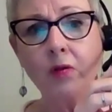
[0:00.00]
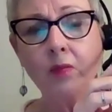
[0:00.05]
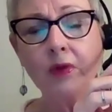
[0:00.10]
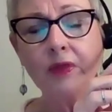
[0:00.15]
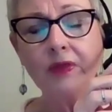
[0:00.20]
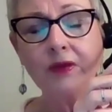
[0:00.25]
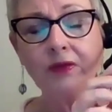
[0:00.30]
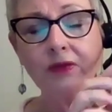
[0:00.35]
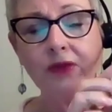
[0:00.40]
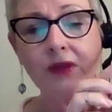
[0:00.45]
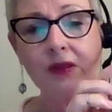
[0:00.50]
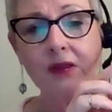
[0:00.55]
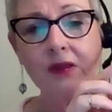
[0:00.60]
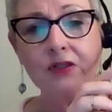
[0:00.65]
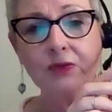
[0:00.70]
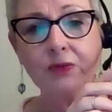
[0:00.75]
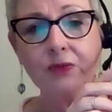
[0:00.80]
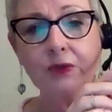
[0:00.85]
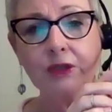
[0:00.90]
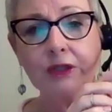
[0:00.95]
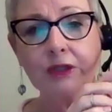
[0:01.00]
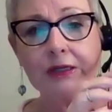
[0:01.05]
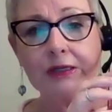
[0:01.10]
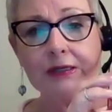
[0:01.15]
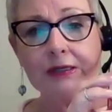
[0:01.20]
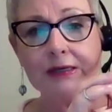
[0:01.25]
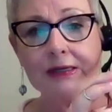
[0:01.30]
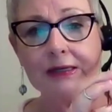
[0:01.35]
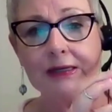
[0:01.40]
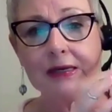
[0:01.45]
But the thing that's really
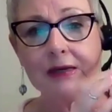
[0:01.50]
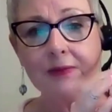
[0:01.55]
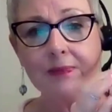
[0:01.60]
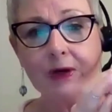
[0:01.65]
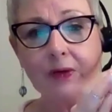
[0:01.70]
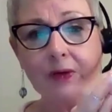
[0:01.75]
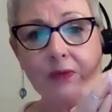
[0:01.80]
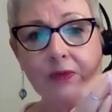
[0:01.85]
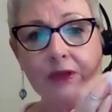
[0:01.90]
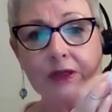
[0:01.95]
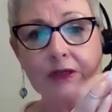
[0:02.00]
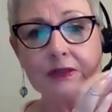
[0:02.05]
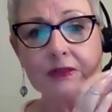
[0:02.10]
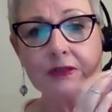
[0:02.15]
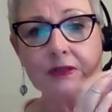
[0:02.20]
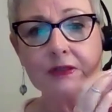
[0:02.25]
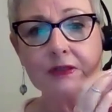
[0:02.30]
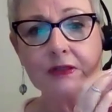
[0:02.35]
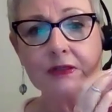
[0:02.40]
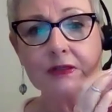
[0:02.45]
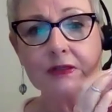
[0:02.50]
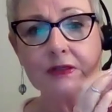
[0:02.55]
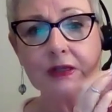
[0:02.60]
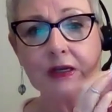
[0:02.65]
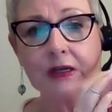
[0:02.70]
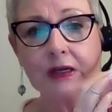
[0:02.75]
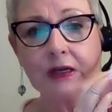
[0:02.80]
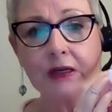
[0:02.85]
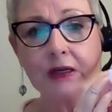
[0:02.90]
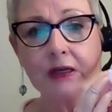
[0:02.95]
neat about this is
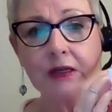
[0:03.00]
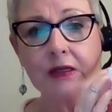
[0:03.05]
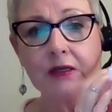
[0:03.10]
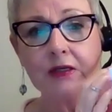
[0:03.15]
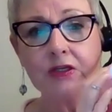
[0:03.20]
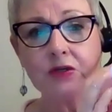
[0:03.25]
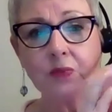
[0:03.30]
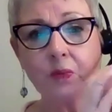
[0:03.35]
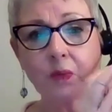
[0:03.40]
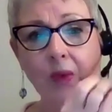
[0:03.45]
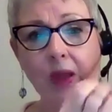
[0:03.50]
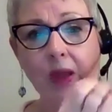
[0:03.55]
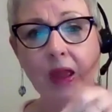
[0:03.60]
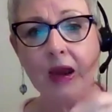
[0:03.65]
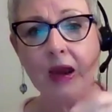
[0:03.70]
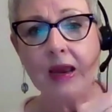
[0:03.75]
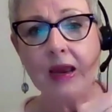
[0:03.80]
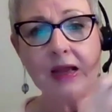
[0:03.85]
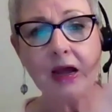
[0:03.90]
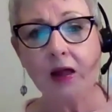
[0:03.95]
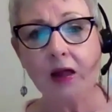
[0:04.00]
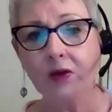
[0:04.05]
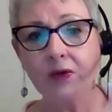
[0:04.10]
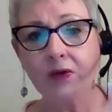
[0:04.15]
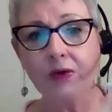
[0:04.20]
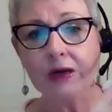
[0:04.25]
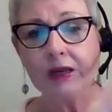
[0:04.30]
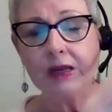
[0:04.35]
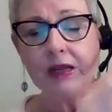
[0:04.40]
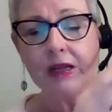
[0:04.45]
that any
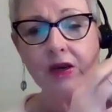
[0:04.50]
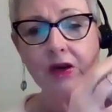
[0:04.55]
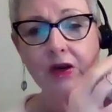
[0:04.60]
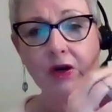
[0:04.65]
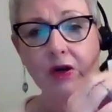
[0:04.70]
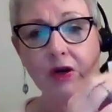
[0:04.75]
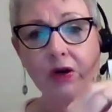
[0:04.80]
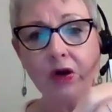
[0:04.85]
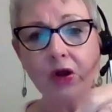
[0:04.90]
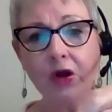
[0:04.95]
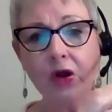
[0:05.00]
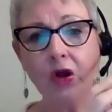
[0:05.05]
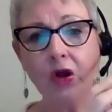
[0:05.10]
color in here